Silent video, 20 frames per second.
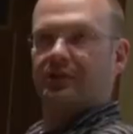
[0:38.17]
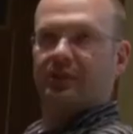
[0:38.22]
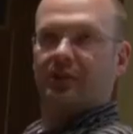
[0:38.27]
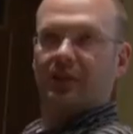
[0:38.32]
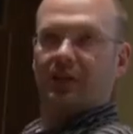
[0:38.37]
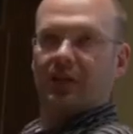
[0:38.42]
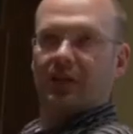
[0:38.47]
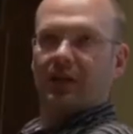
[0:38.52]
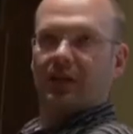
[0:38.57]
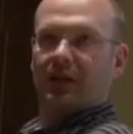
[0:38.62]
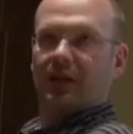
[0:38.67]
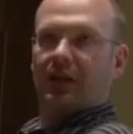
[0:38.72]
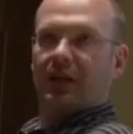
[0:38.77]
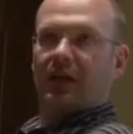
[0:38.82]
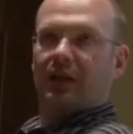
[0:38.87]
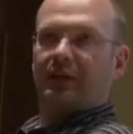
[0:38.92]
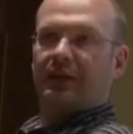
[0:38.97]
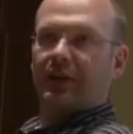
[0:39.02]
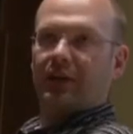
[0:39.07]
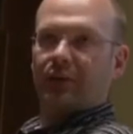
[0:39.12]
always looking
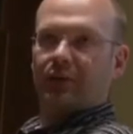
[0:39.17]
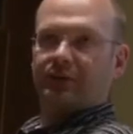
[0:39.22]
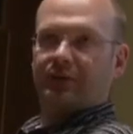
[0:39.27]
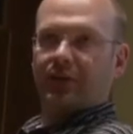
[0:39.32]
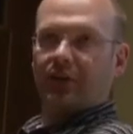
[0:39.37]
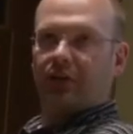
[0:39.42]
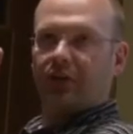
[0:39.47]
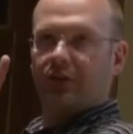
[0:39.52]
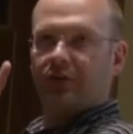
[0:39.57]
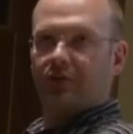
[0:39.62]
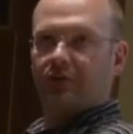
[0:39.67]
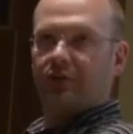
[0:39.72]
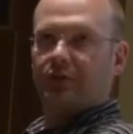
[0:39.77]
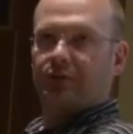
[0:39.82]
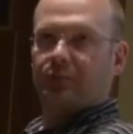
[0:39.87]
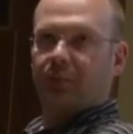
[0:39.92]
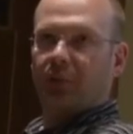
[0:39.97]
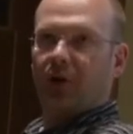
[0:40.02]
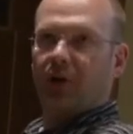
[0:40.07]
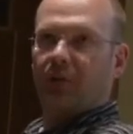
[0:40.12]
for a way to
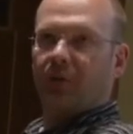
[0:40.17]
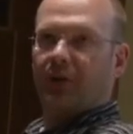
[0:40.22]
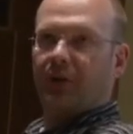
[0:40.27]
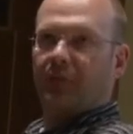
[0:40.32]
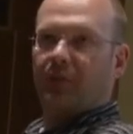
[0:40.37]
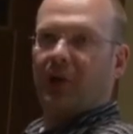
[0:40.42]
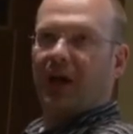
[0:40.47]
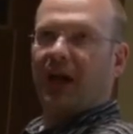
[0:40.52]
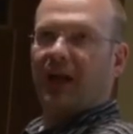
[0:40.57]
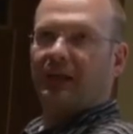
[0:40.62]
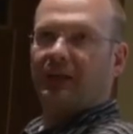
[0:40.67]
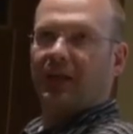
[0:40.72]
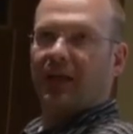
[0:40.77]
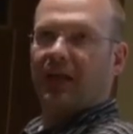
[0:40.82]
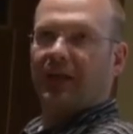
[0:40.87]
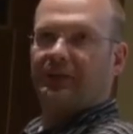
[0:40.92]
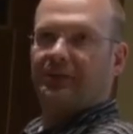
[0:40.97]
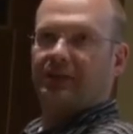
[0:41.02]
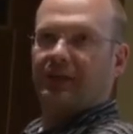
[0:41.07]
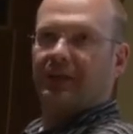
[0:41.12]
connect with the
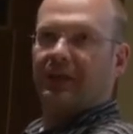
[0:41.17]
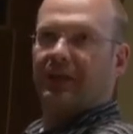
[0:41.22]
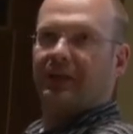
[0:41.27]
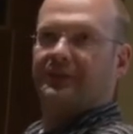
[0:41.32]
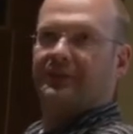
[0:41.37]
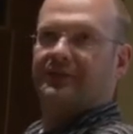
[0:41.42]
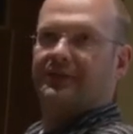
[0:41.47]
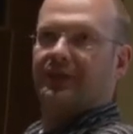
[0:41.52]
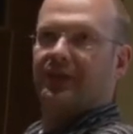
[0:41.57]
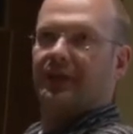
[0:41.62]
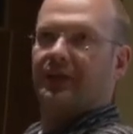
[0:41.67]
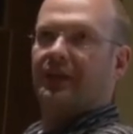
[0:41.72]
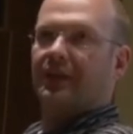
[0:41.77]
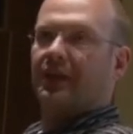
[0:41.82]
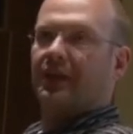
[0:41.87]
students on the